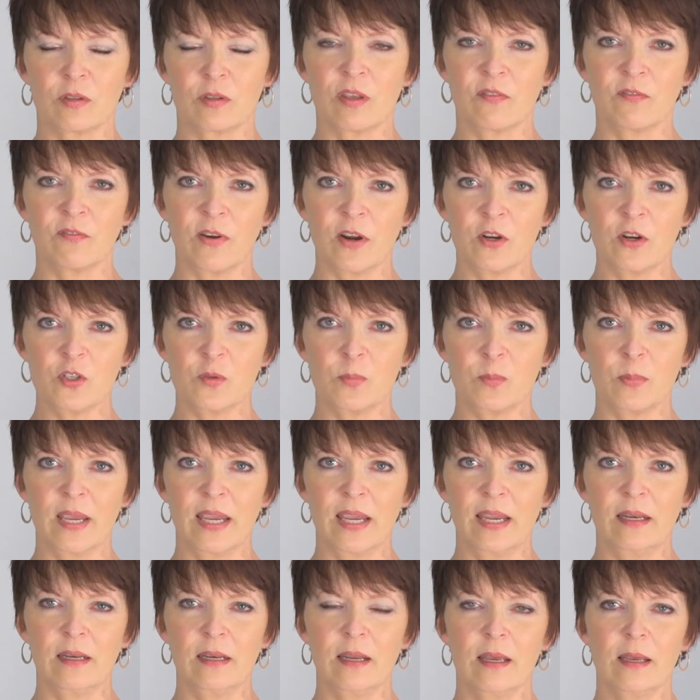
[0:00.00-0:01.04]
The first
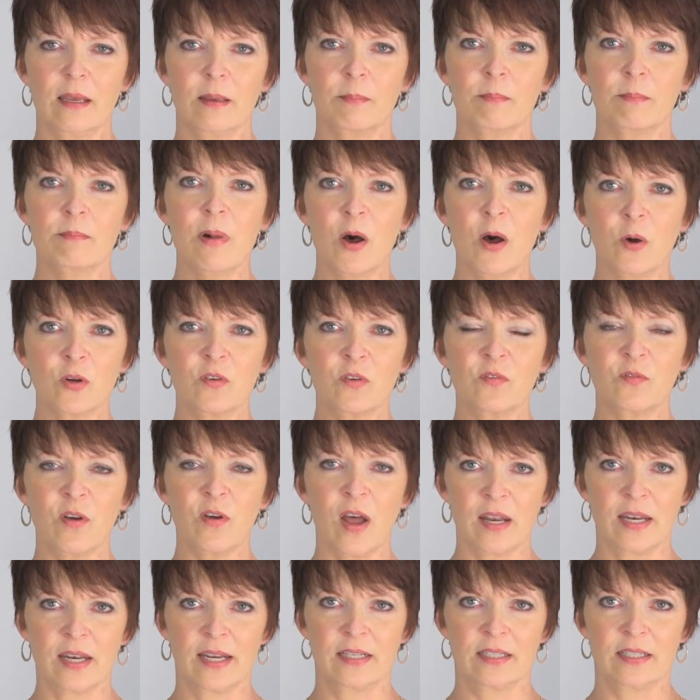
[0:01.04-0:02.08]
being
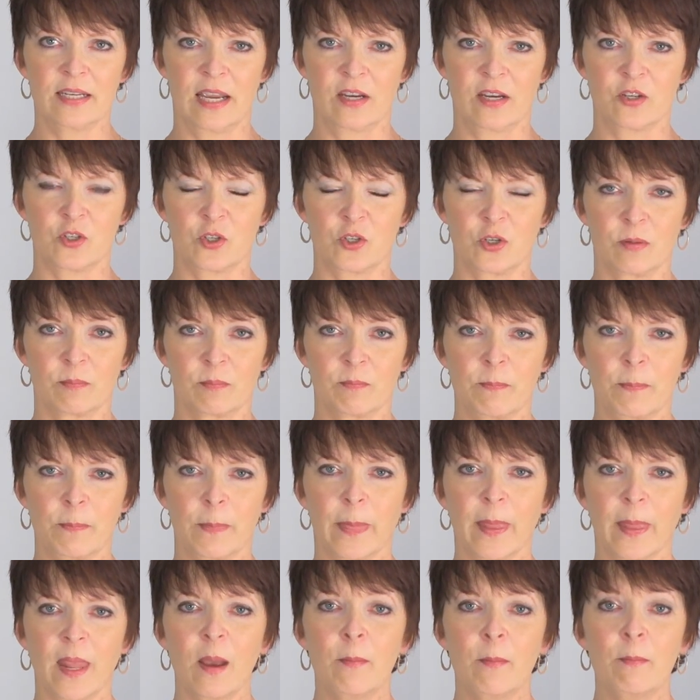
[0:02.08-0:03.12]
monophonic texture.
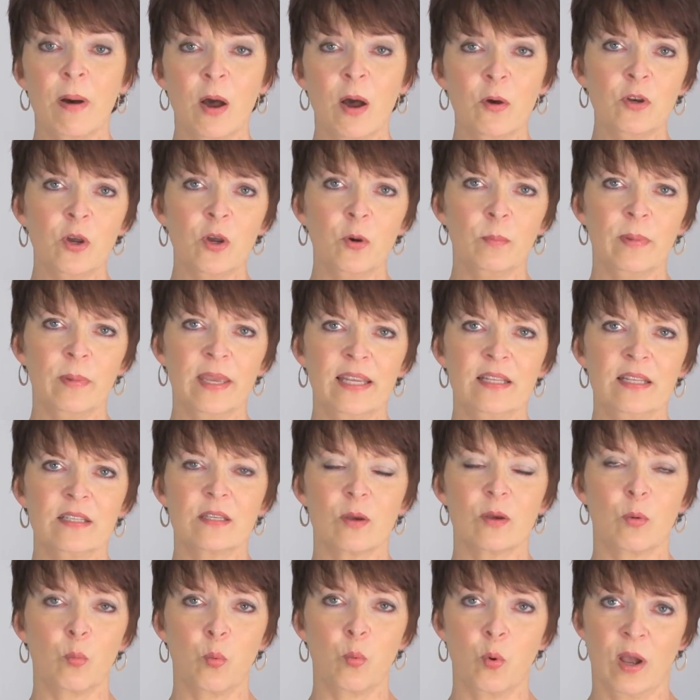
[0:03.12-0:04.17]
Mono means
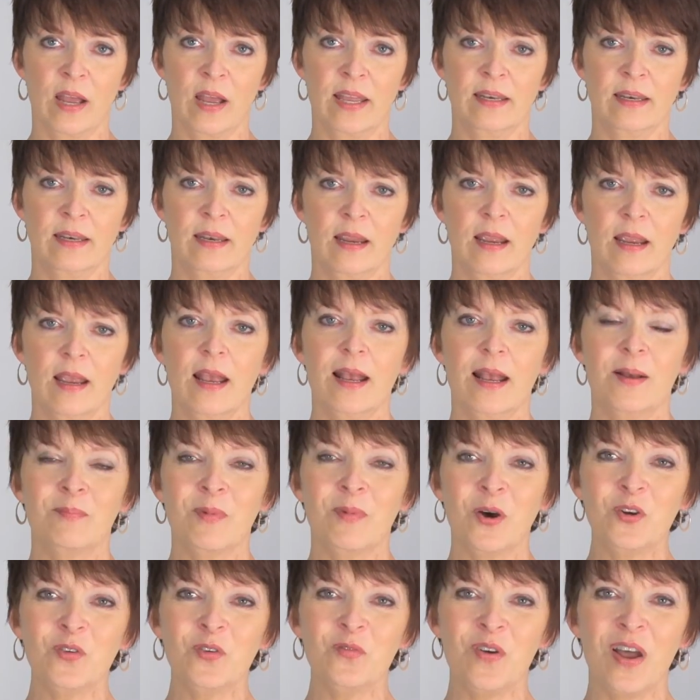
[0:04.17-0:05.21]
one.
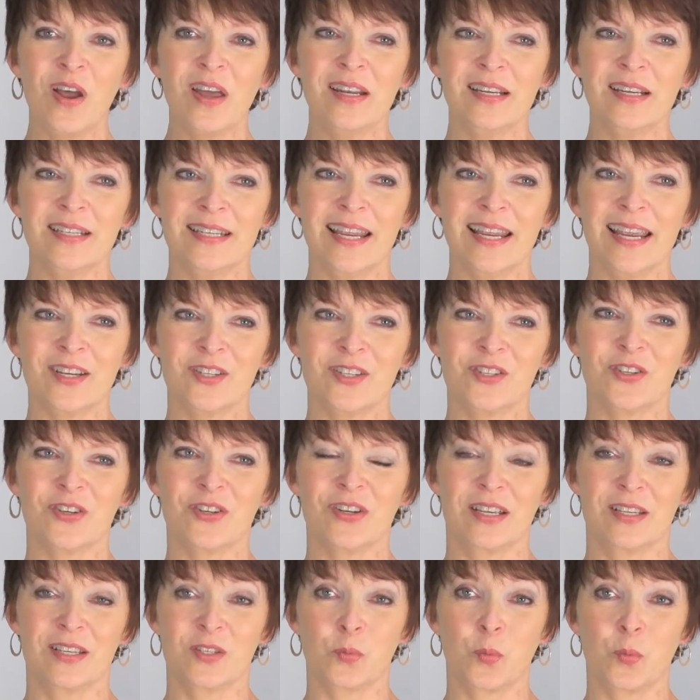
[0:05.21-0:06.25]
Monophonic texture
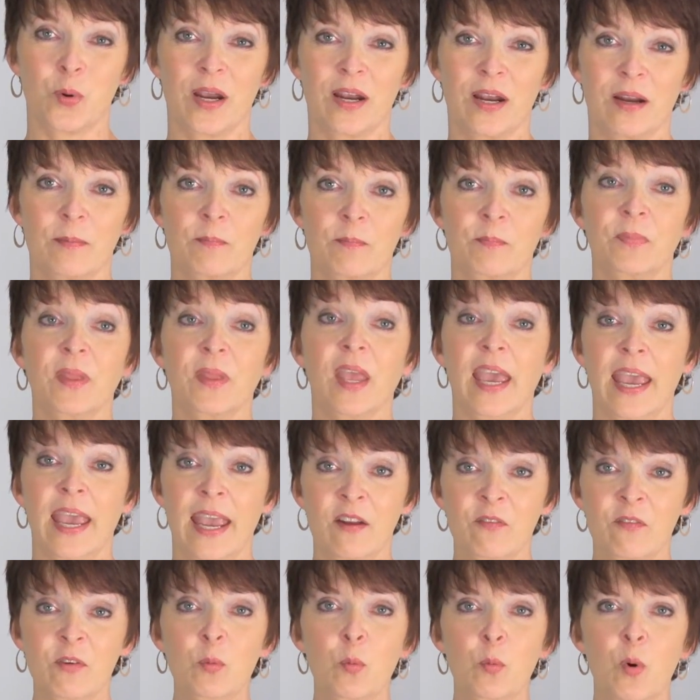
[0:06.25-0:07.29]
is where
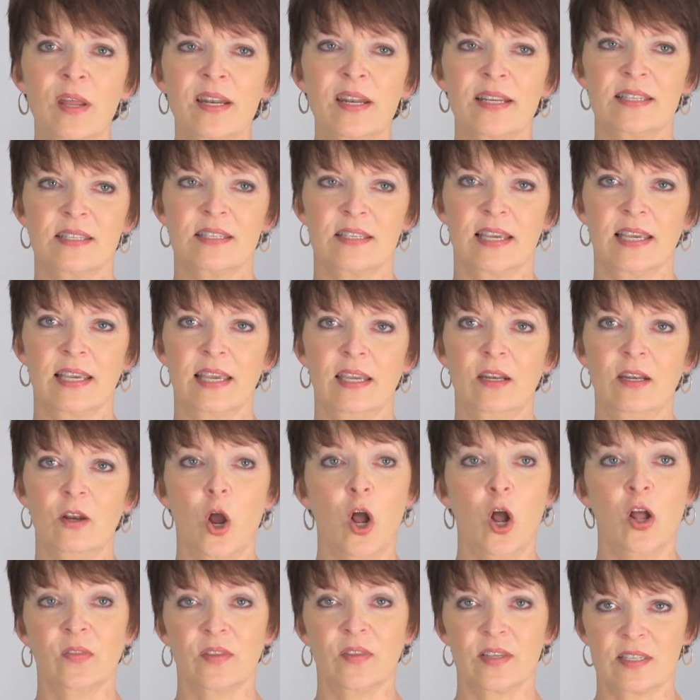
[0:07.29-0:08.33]
everyone is singing
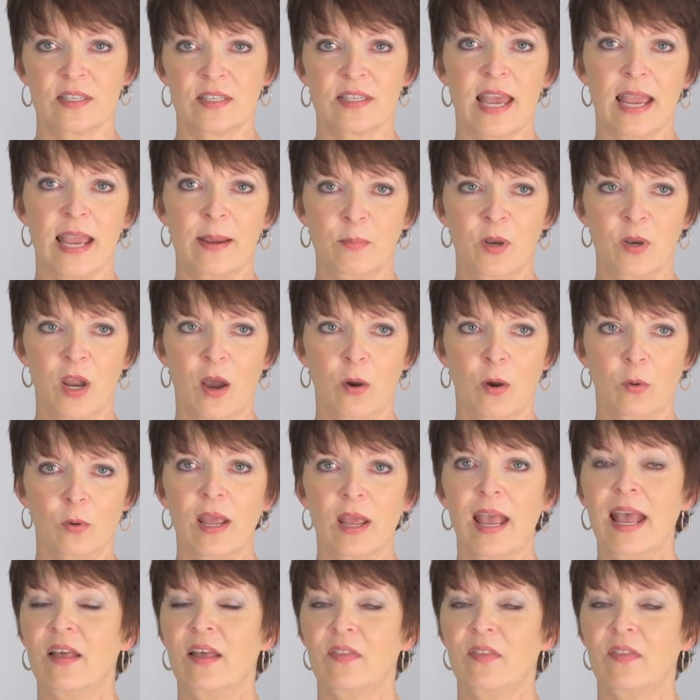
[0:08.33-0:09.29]
on the same note.